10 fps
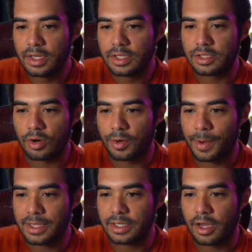So we're
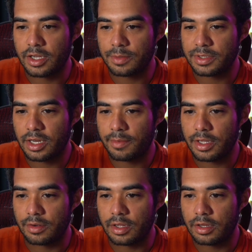depositing 100% of my
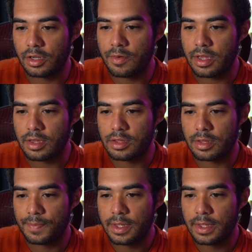uni, no ETH.